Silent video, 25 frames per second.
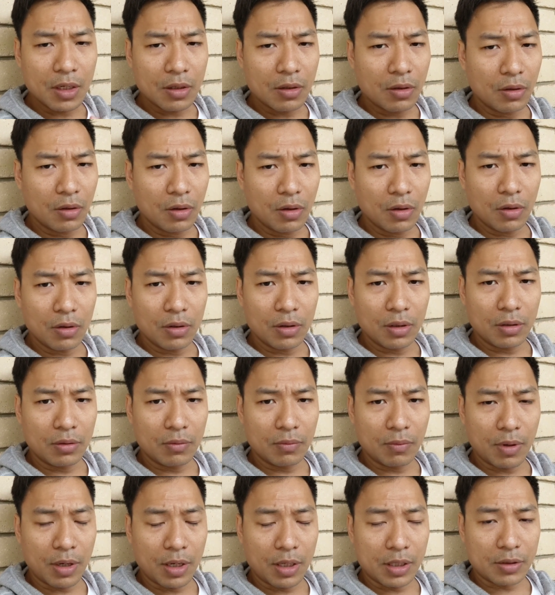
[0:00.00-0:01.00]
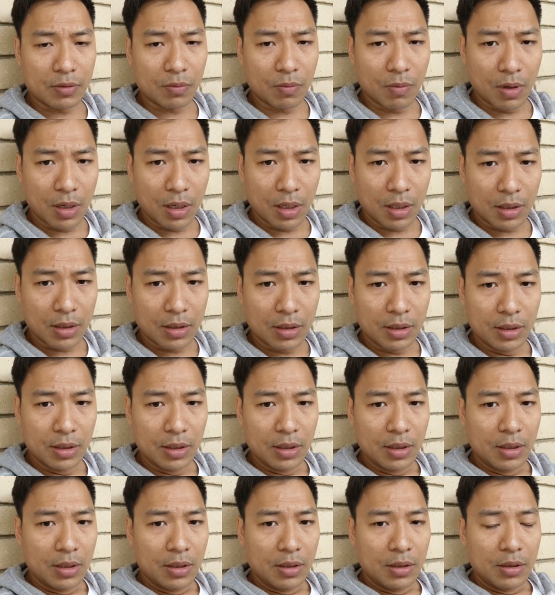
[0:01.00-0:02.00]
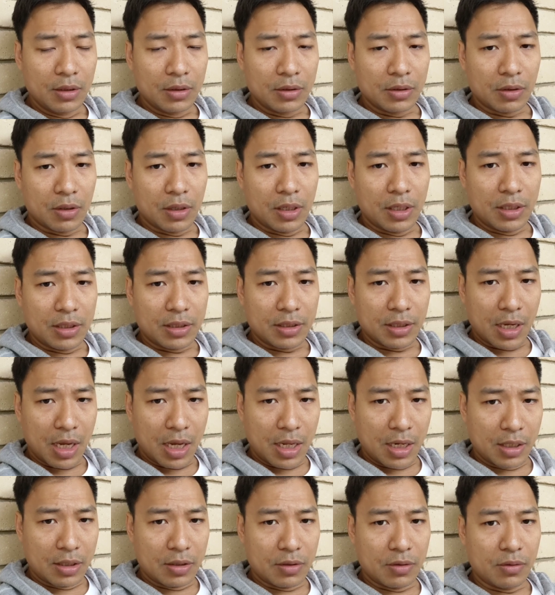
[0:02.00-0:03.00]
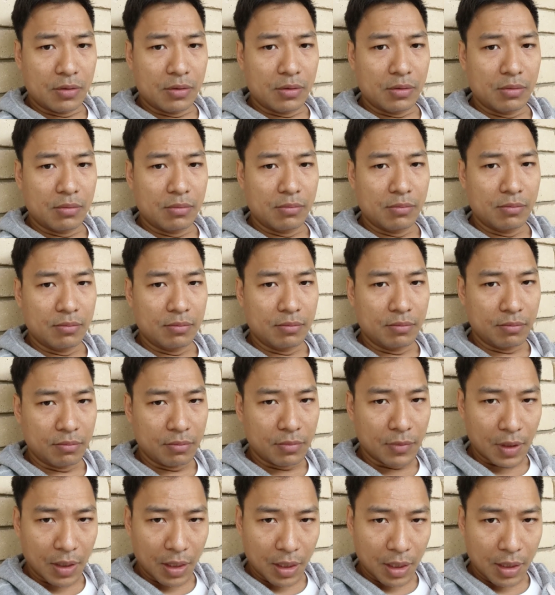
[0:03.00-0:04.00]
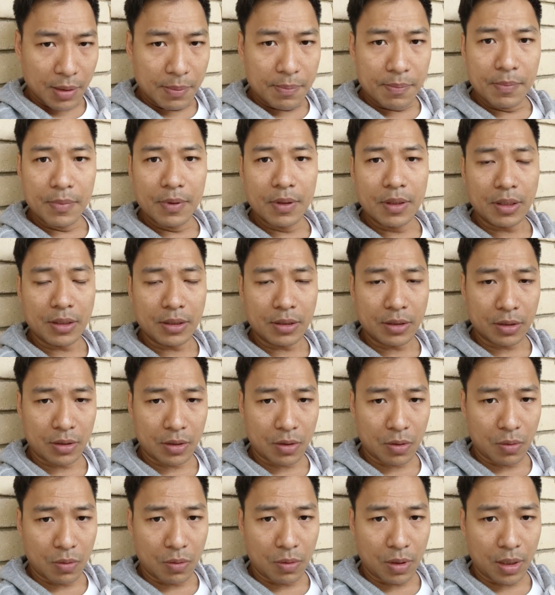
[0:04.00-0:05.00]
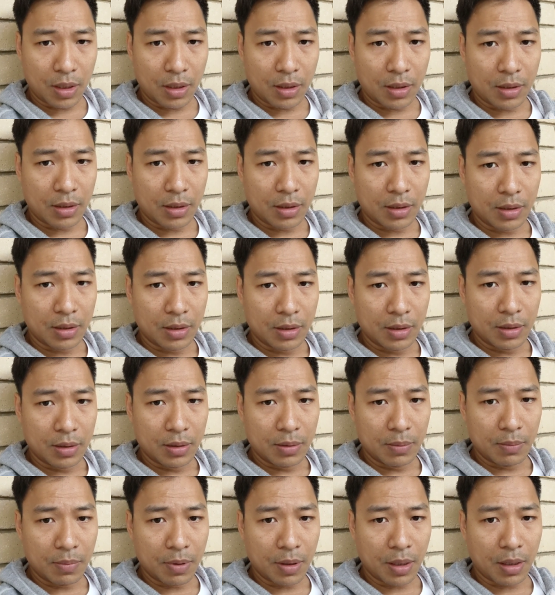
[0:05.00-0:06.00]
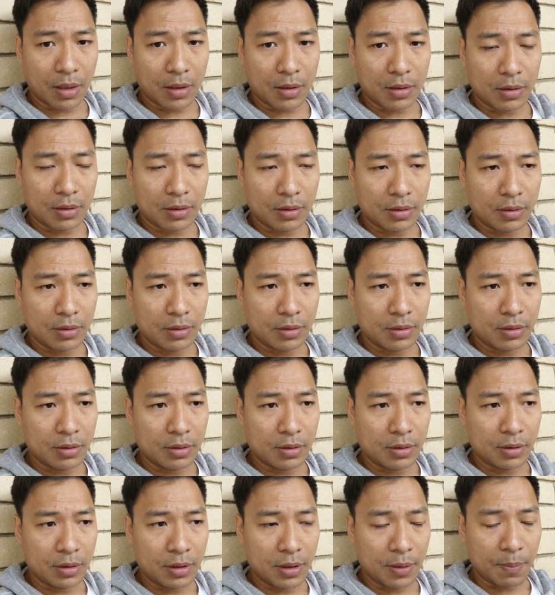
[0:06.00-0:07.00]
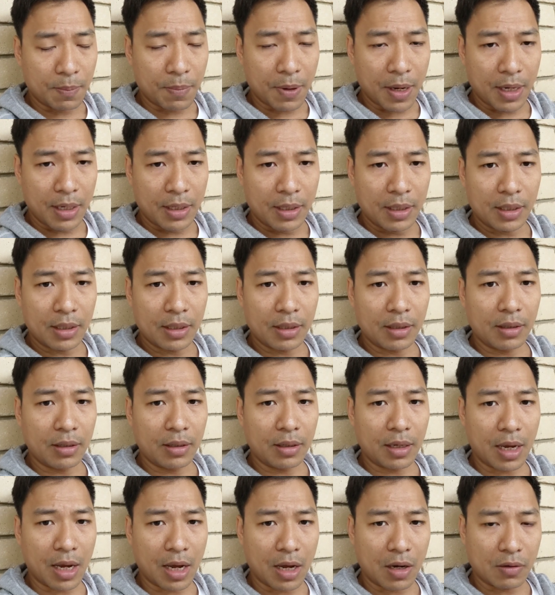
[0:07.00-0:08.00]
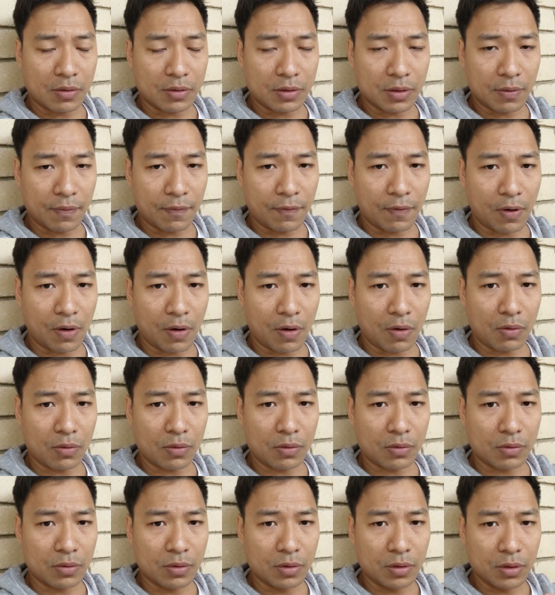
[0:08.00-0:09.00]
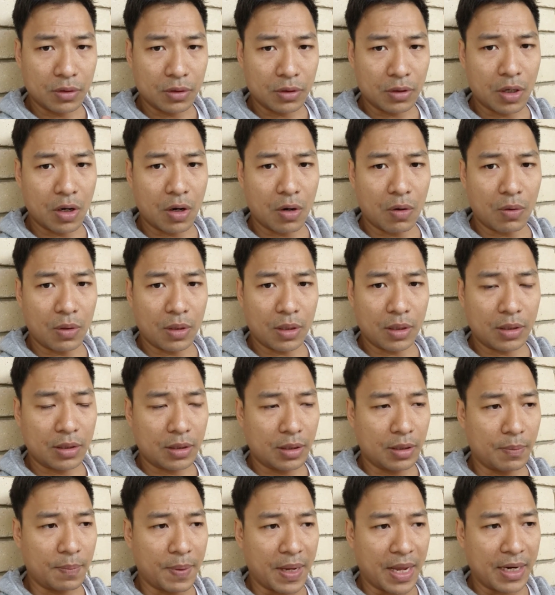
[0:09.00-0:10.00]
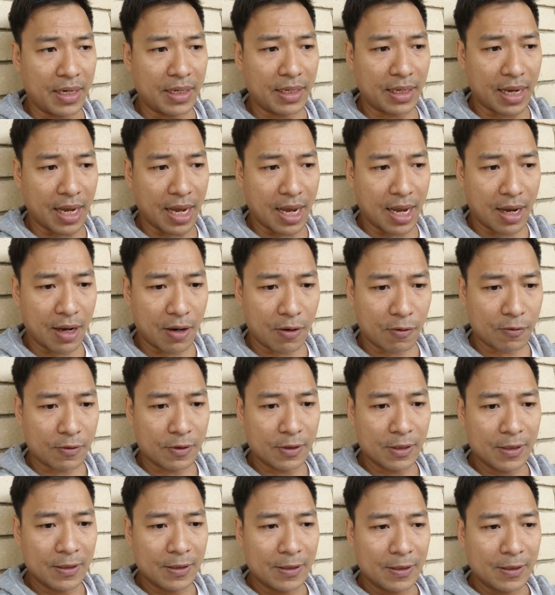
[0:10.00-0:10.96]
I don't know whether it's work. So I decided to keep doing, but depending how's the flow going, depending how